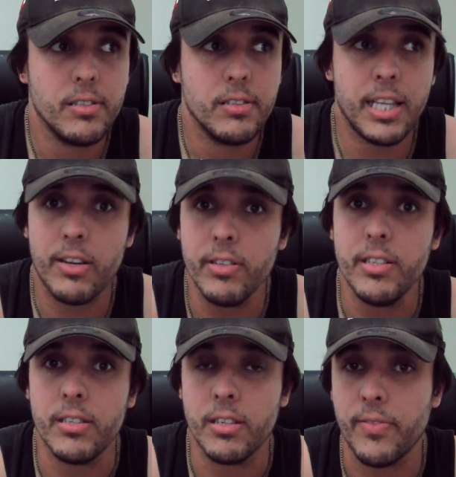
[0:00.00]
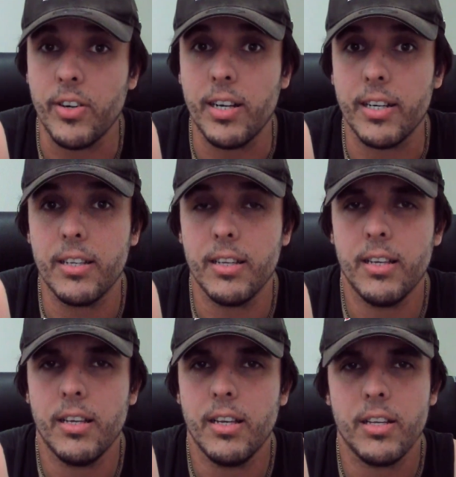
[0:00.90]
There is a divide.
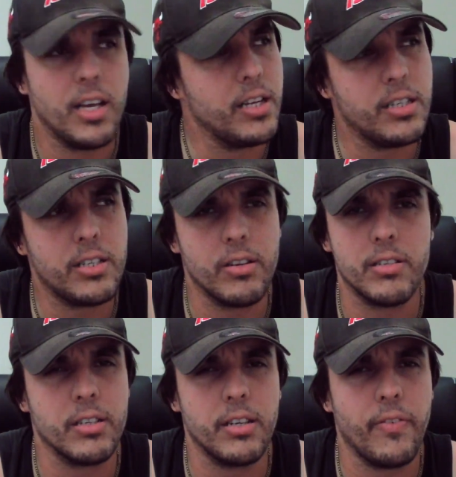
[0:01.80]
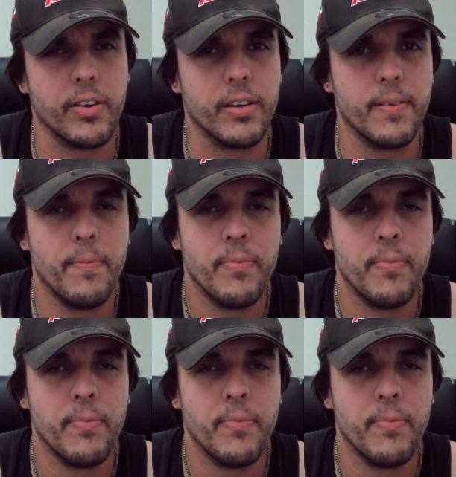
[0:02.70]
It's just not as significant.